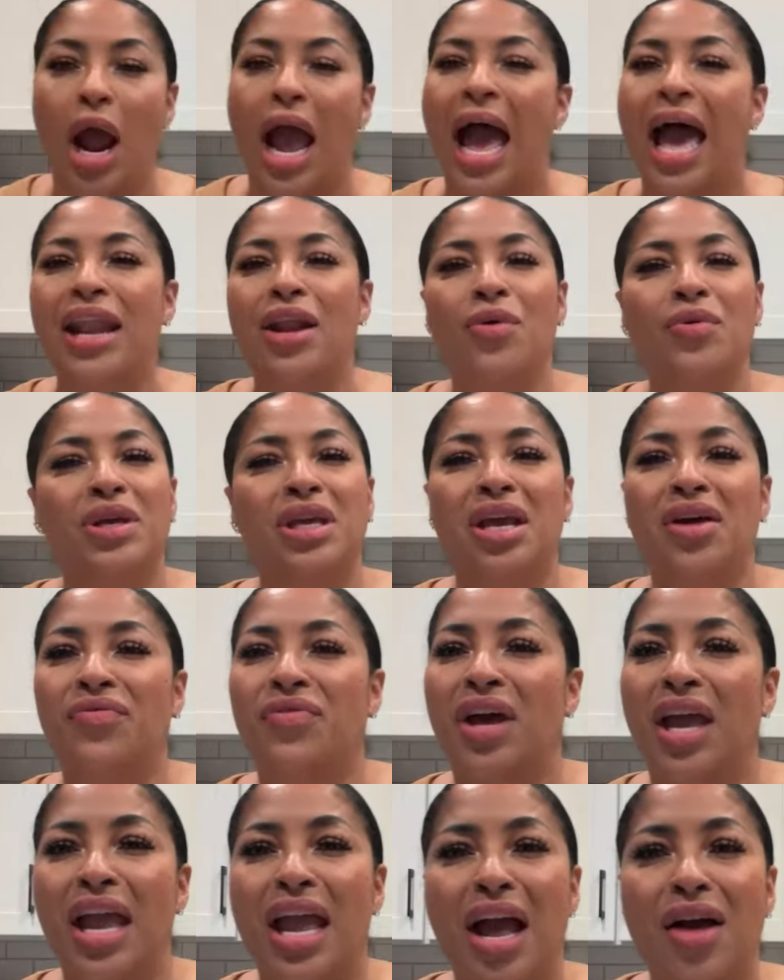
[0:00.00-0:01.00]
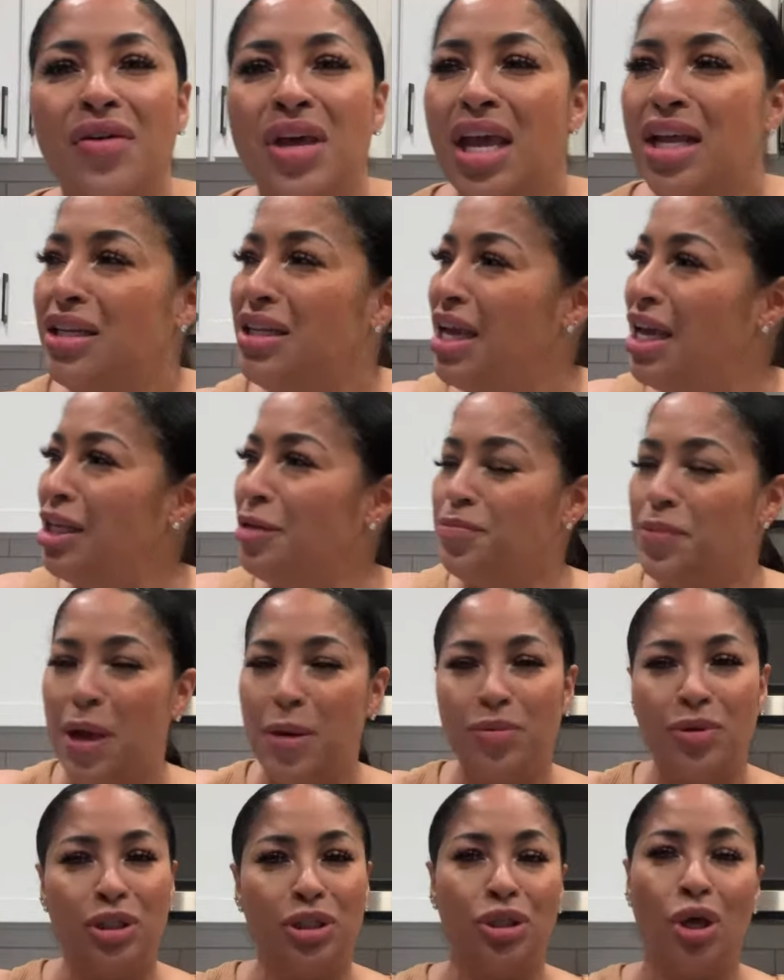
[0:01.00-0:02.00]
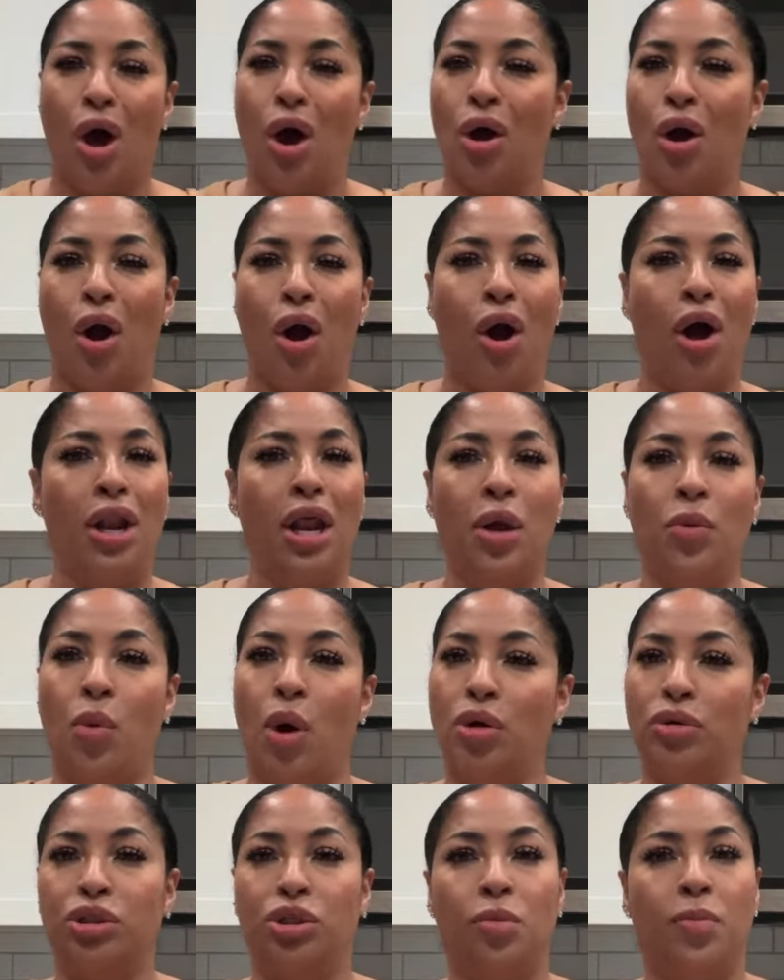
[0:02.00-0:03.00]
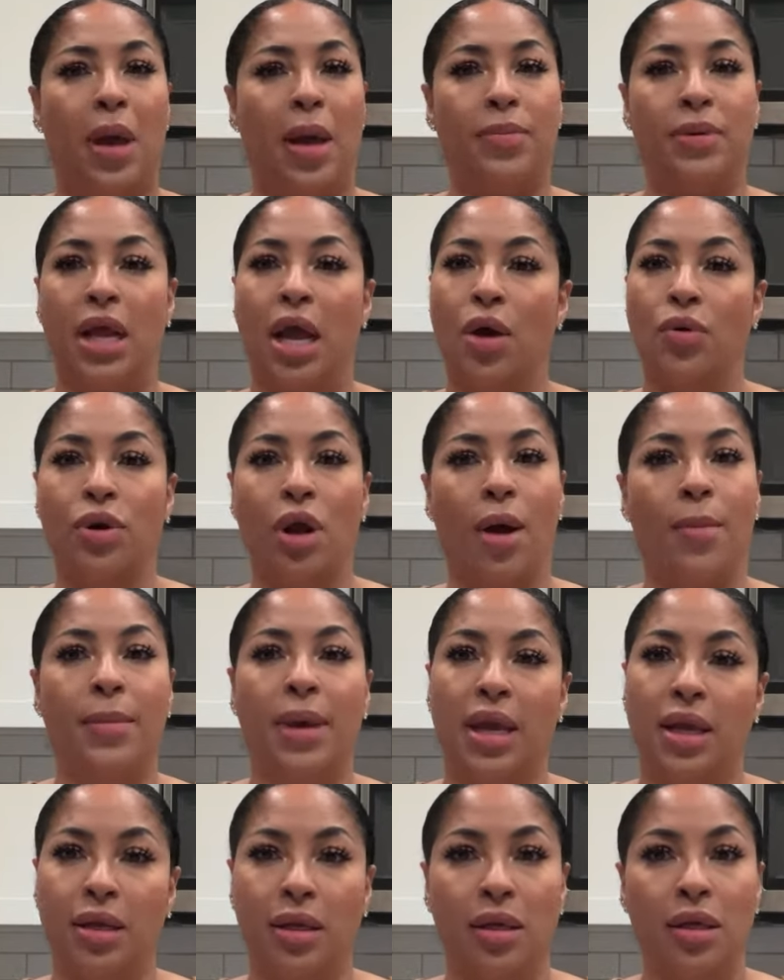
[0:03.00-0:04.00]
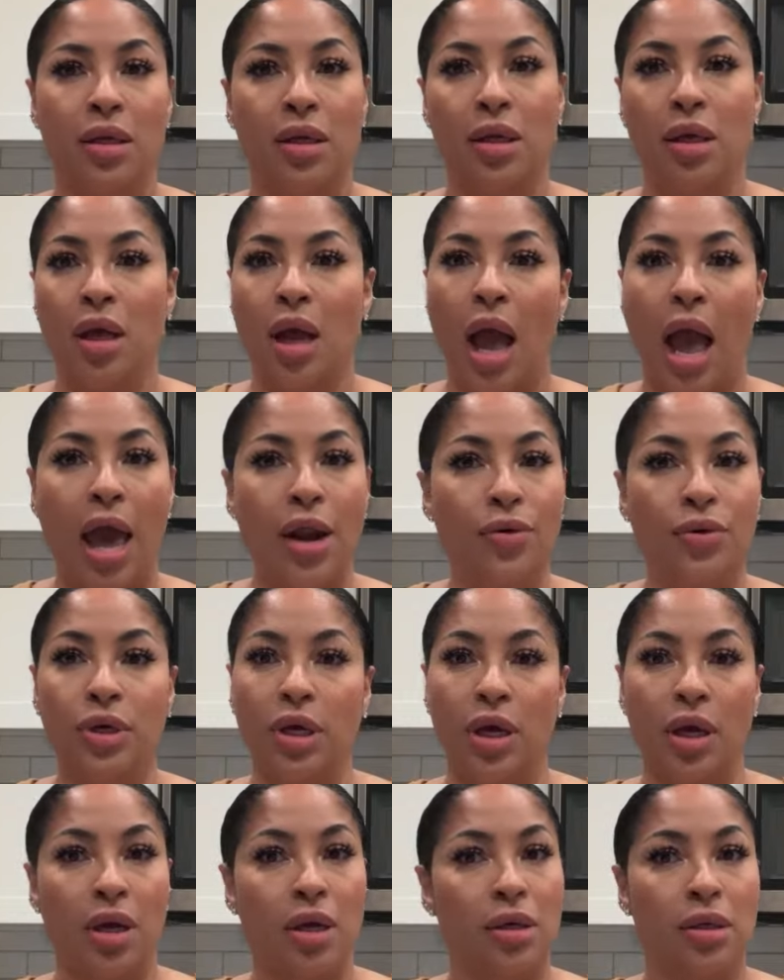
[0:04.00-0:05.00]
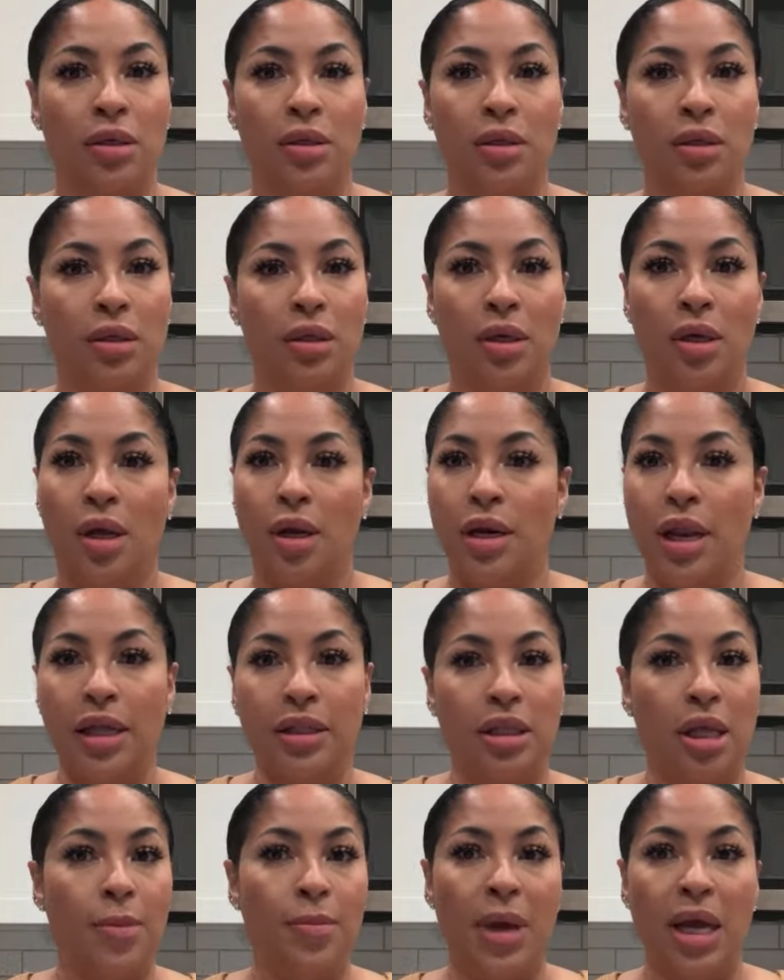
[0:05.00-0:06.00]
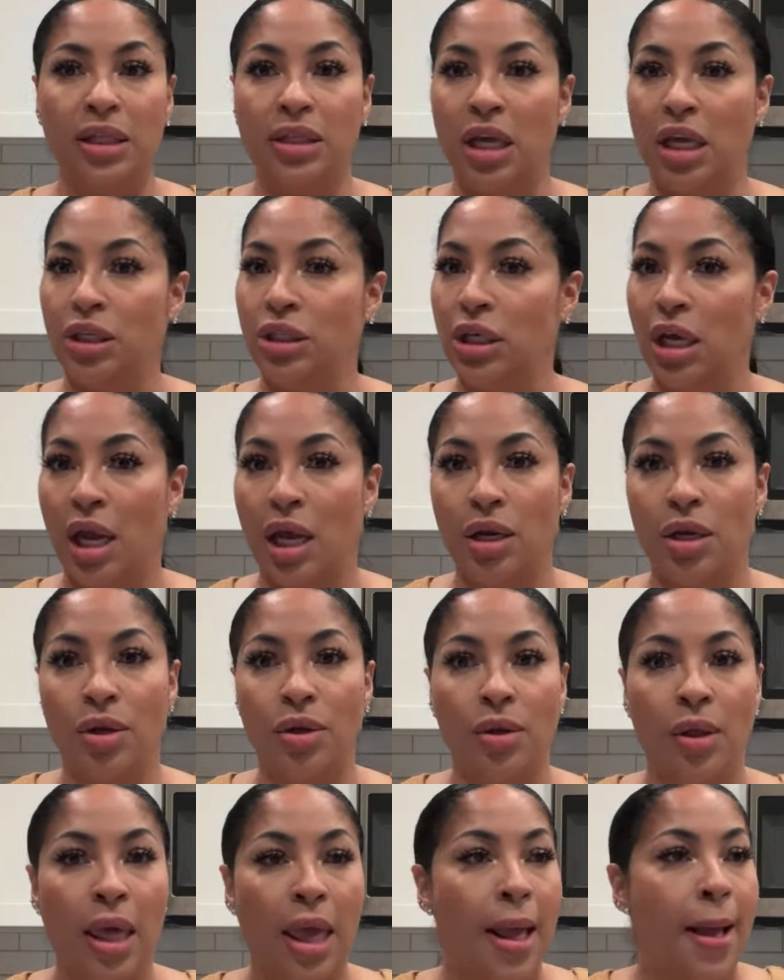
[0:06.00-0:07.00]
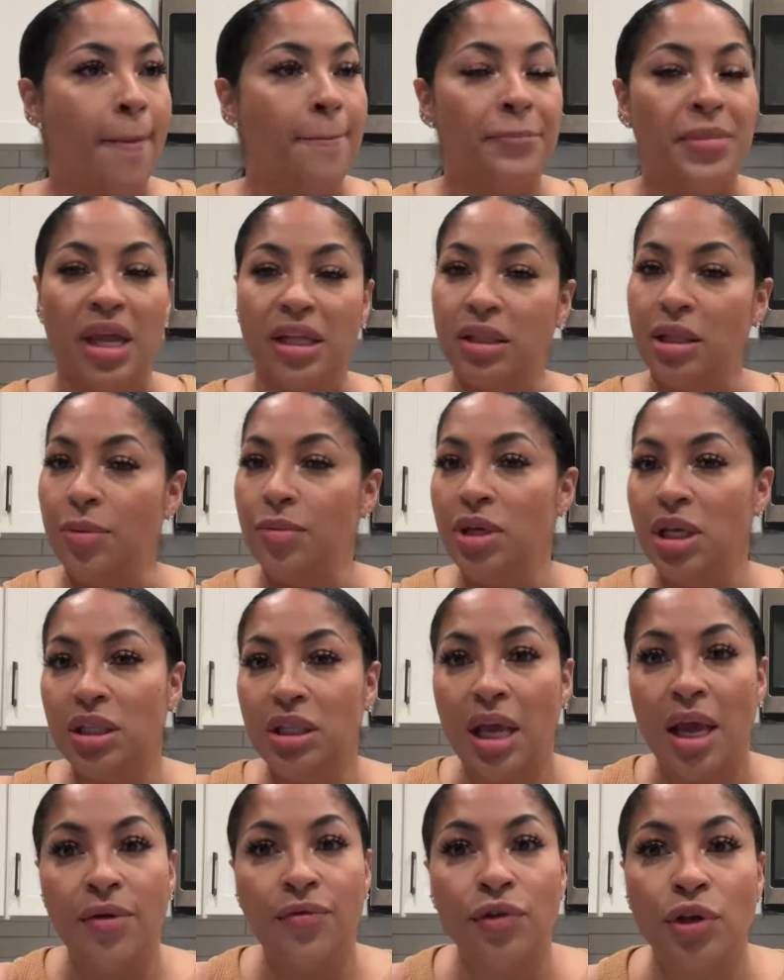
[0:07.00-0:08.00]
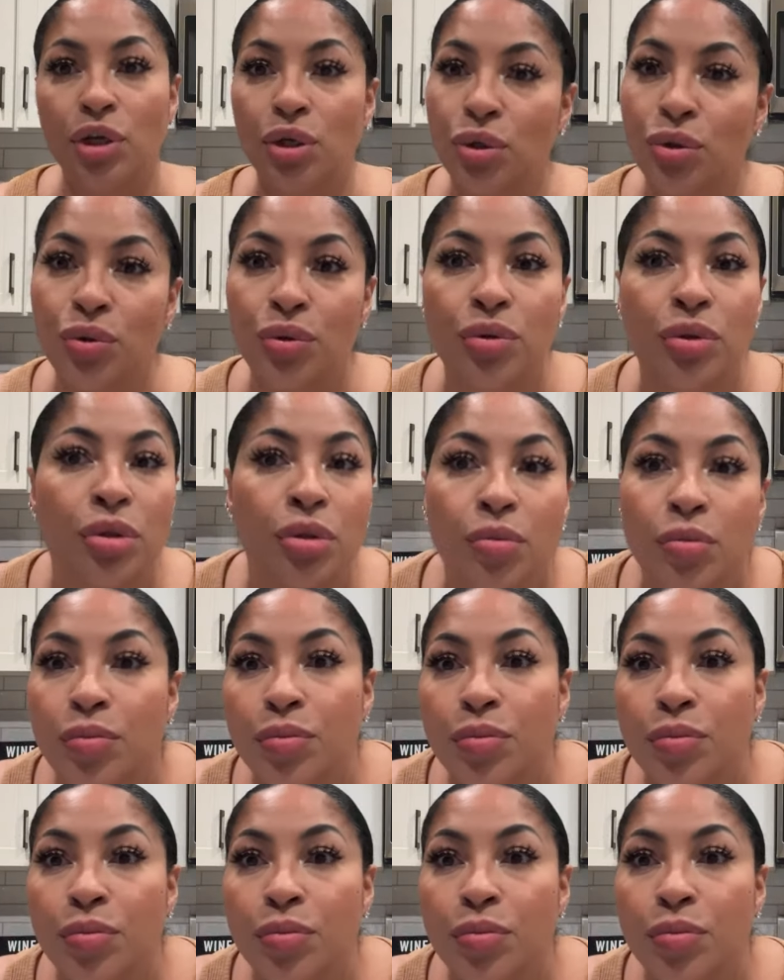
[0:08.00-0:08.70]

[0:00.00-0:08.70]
I don't give a F. These people can talk all they want to, baby. They don't know me. I don't care. Let them make their channel. Let them get their views.